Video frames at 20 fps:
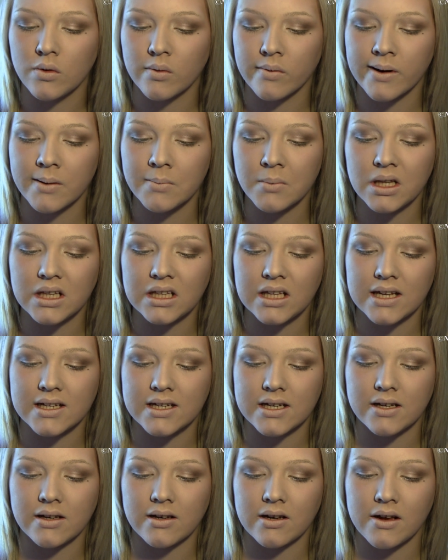Rimmel
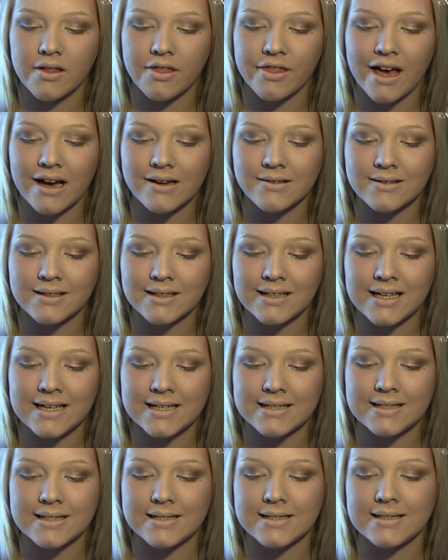London 1000
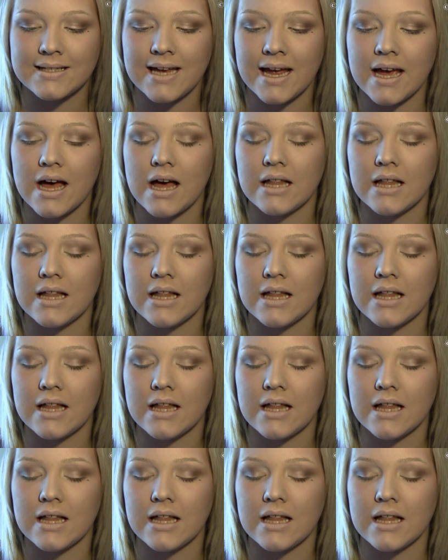Kisses Stay